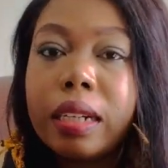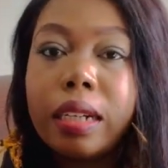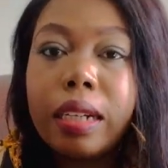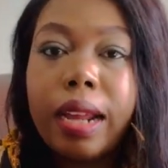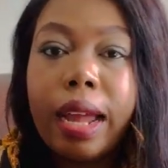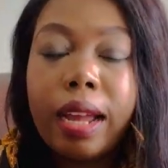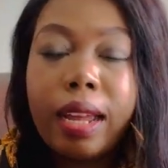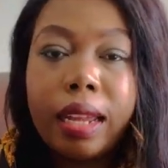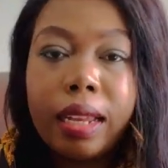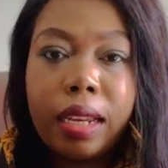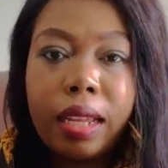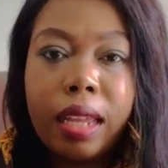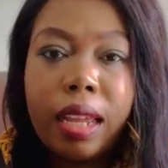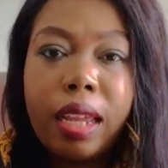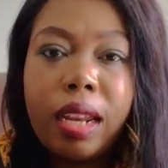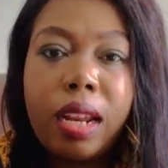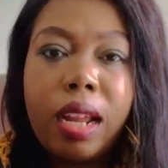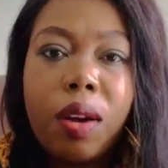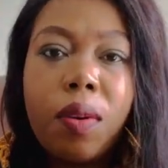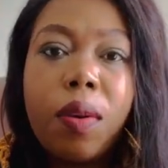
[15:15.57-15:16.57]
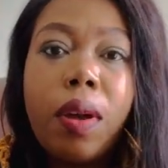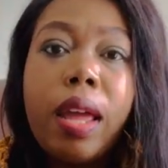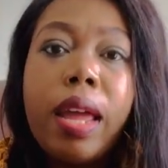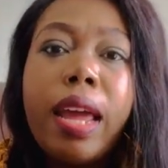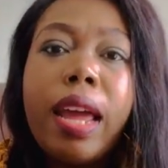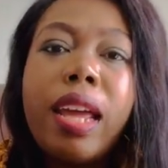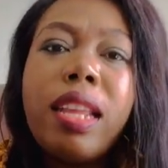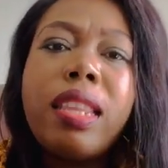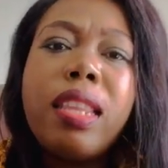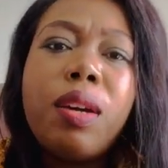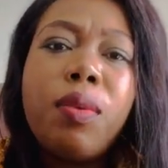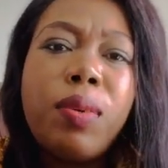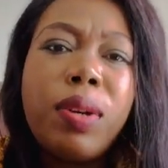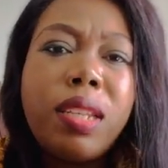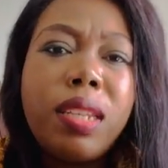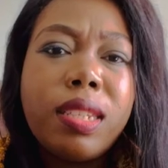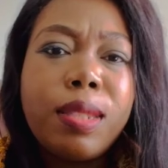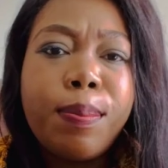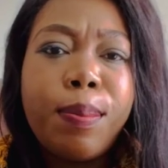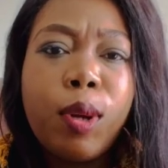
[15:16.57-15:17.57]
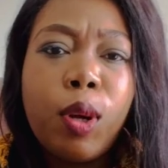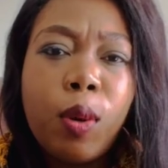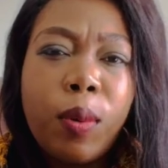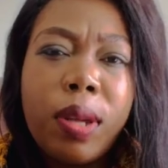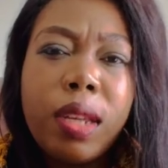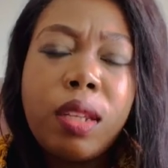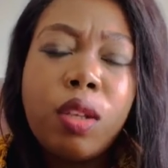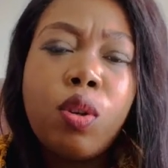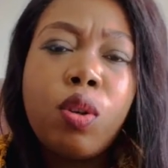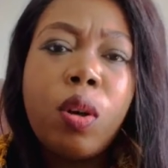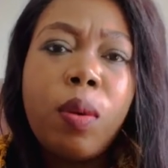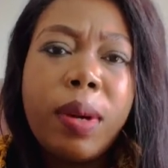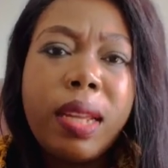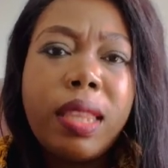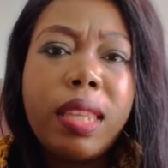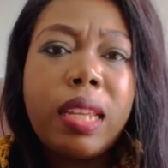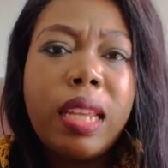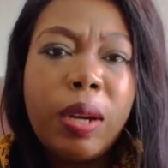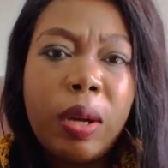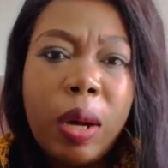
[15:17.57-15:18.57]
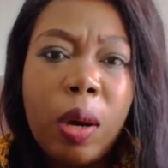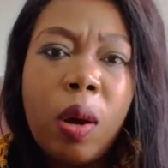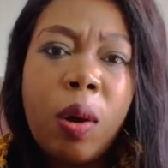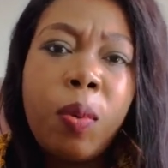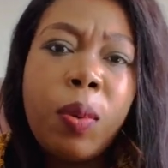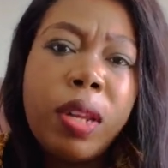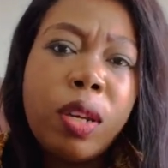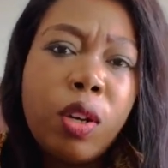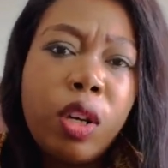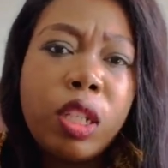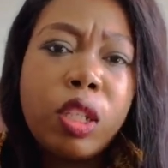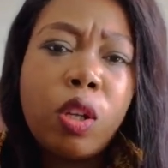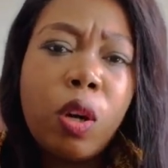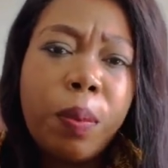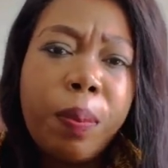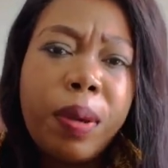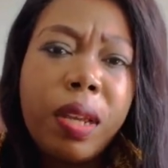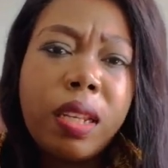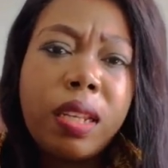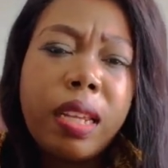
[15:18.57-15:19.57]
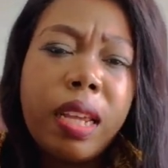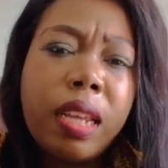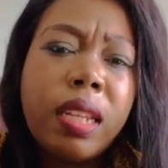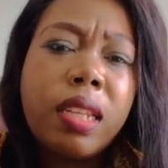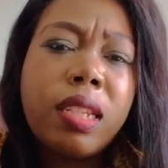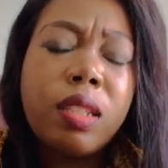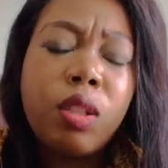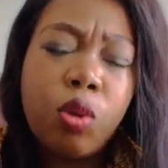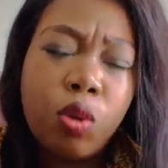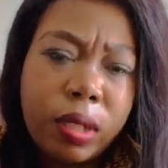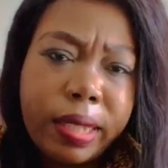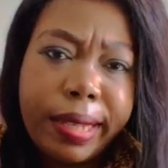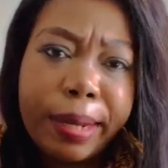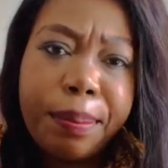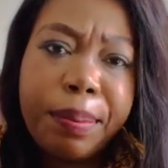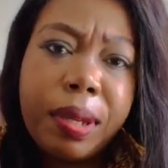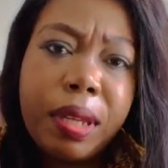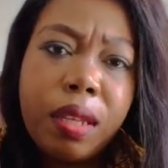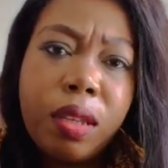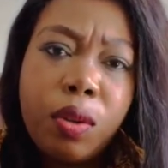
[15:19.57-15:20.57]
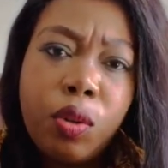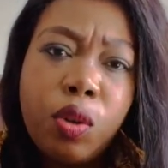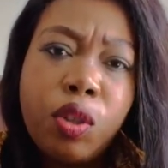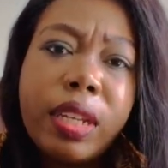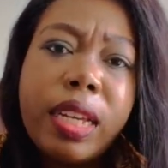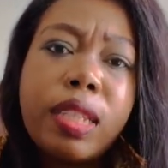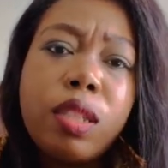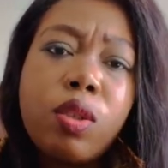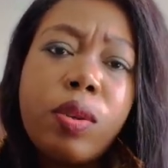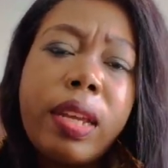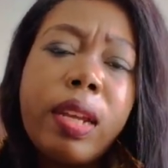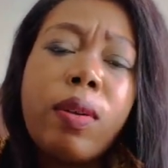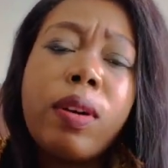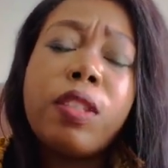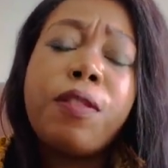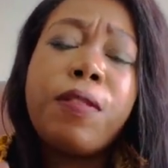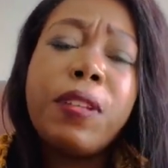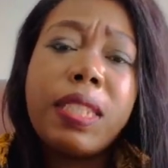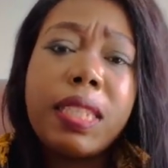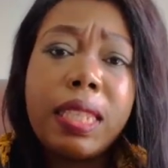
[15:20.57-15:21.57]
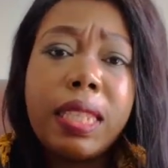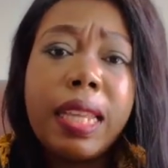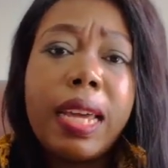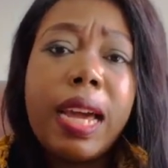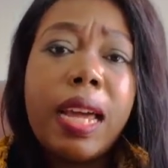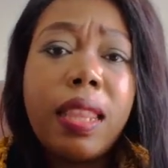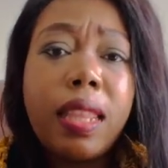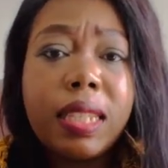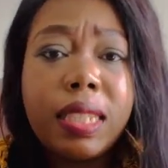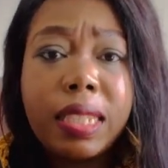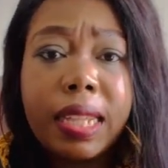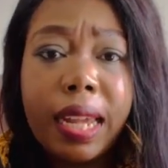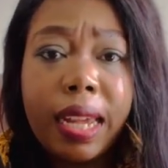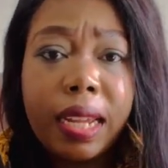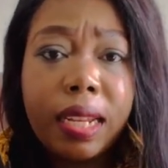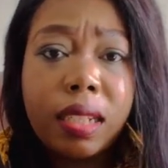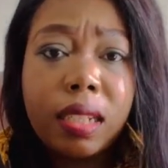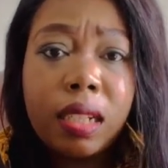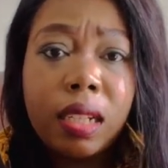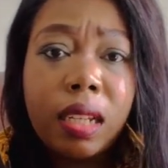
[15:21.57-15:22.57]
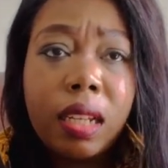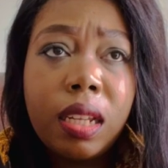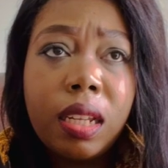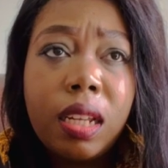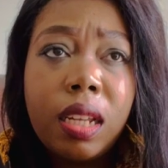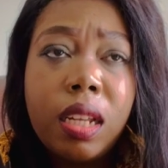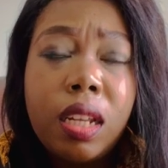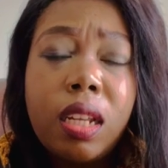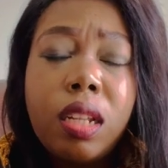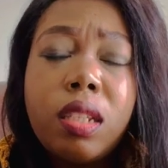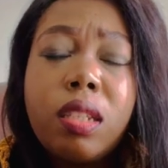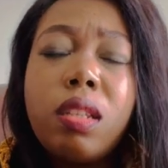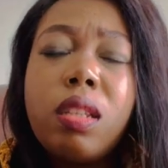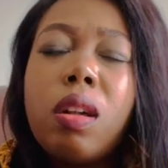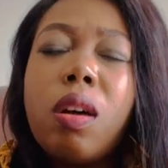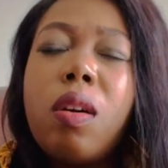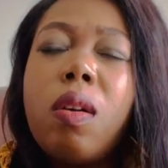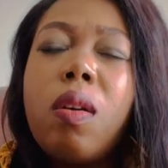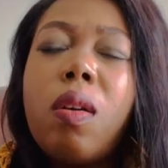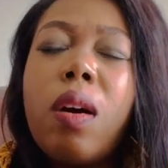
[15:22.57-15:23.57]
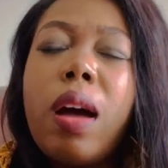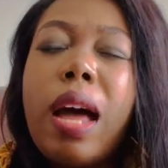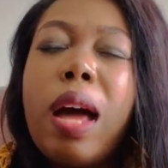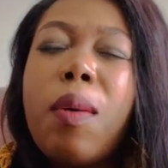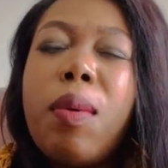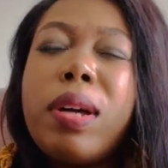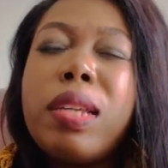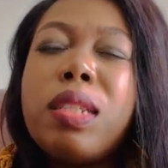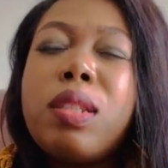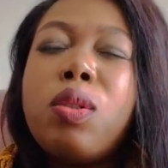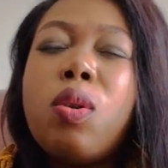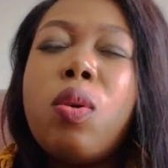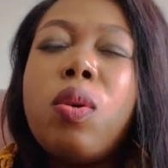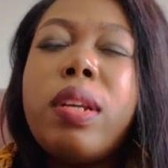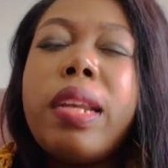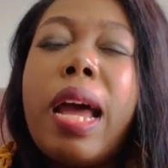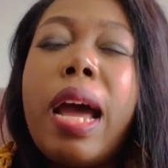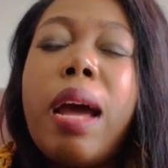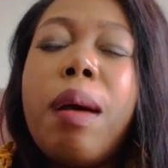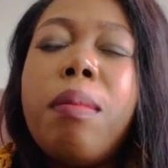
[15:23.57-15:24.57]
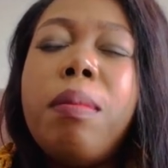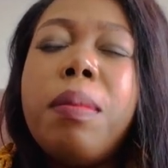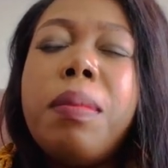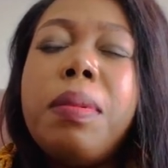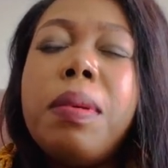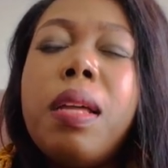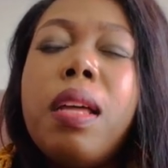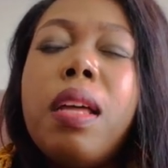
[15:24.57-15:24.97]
I can hear now. And the wind is blowing. You know when the window is open and you're sleeping, you just know. And I was facing the other side. So I was so numb.